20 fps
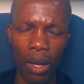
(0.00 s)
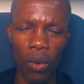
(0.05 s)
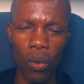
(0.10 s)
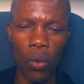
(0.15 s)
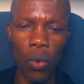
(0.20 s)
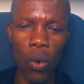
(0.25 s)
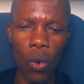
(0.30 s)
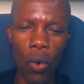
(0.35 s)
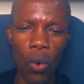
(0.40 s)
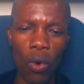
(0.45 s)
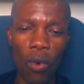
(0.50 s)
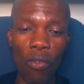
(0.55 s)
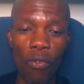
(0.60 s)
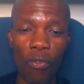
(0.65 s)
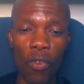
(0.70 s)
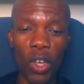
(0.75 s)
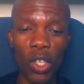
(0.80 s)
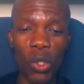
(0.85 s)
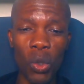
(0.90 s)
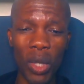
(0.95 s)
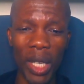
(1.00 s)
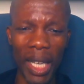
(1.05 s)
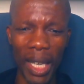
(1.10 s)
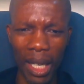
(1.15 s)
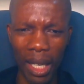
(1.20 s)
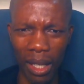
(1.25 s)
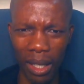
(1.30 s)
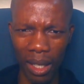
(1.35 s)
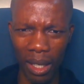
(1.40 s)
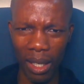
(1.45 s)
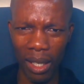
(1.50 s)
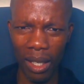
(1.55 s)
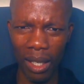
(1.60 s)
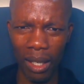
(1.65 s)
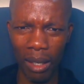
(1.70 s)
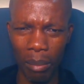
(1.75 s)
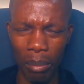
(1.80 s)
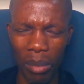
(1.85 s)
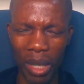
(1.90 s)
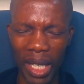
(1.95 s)
who fortunately
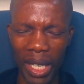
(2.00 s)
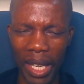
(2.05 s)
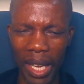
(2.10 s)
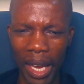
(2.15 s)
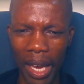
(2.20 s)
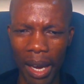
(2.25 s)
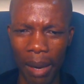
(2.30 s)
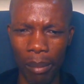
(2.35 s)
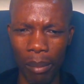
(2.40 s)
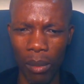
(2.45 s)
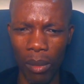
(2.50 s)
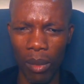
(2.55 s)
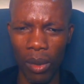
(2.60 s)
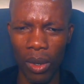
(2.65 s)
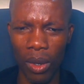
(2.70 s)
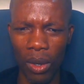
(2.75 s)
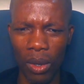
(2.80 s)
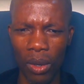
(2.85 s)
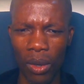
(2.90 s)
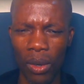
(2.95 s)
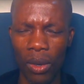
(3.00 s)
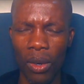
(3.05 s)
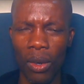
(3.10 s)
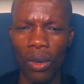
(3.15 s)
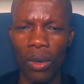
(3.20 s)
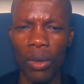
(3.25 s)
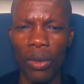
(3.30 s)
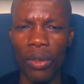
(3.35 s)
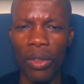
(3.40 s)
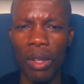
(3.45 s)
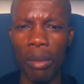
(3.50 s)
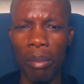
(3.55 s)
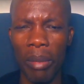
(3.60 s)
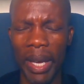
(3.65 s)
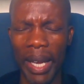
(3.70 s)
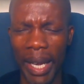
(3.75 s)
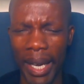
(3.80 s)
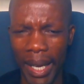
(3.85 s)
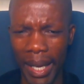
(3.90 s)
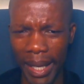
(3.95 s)
became the
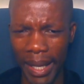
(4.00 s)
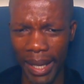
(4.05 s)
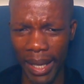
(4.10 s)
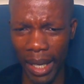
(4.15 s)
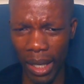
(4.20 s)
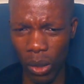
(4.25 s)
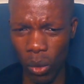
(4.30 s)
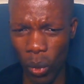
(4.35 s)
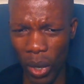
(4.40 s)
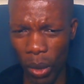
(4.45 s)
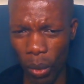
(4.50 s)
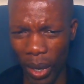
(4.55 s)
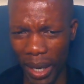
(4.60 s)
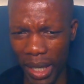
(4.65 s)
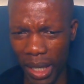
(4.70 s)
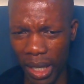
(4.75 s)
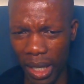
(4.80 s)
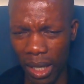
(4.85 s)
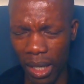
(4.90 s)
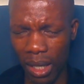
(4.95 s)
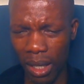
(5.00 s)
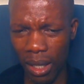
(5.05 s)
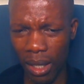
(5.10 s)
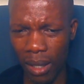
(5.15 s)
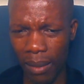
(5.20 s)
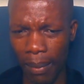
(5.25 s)
mayor that we wanted.